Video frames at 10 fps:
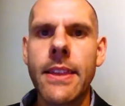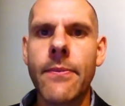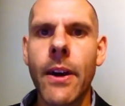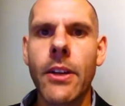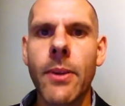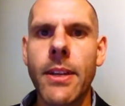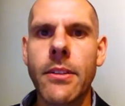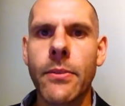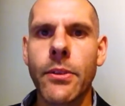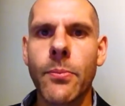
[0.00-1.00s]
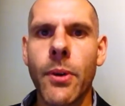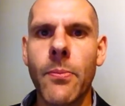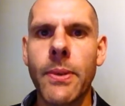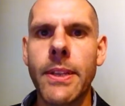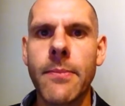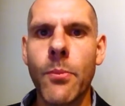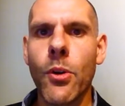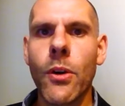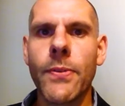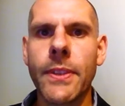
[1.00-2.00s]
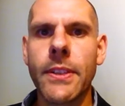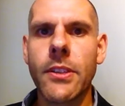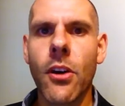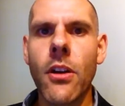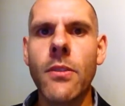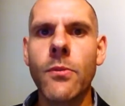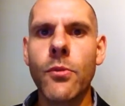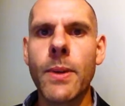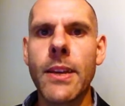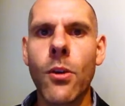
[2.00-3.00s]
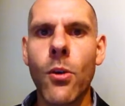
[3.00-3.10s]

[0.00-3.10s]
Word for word: the valuation of your property more often than not will be